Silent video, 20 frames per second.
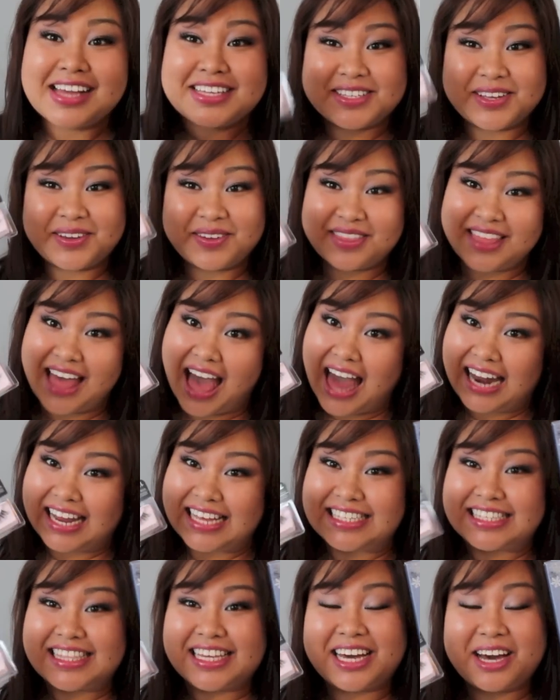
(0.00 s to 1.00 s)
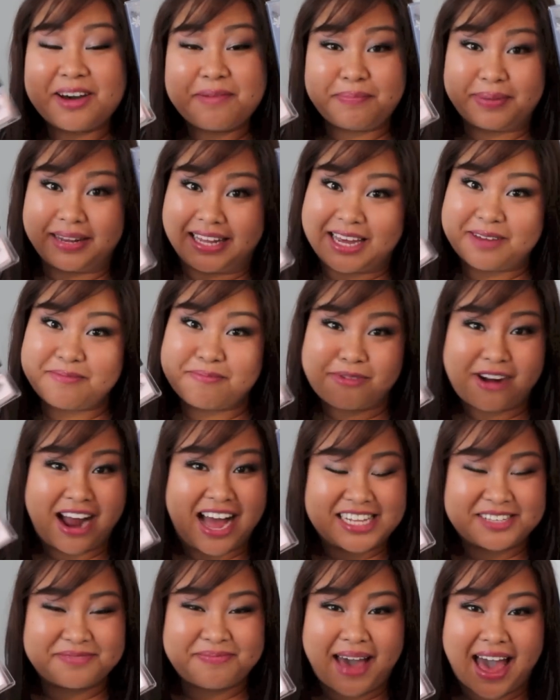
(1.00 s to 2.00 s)
So that is the complete
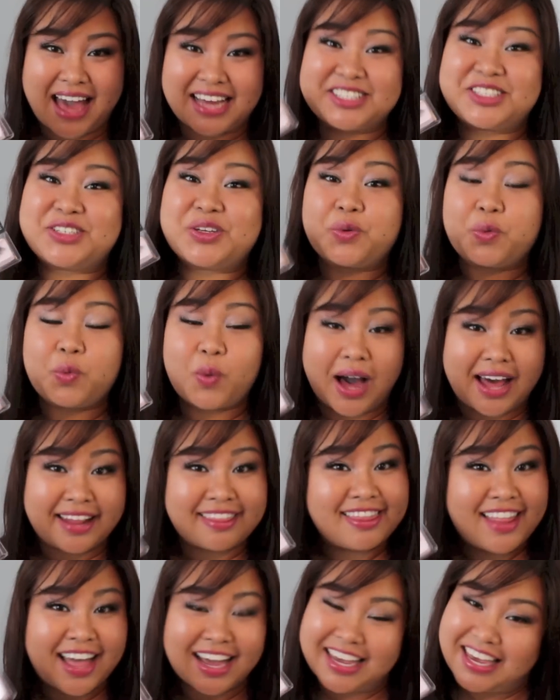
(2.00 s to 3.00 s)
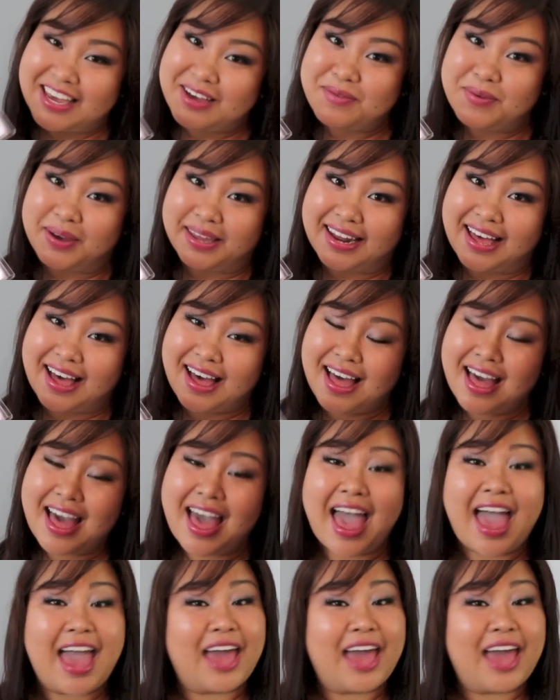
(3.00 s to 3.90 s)
prize pack to one lucky winner.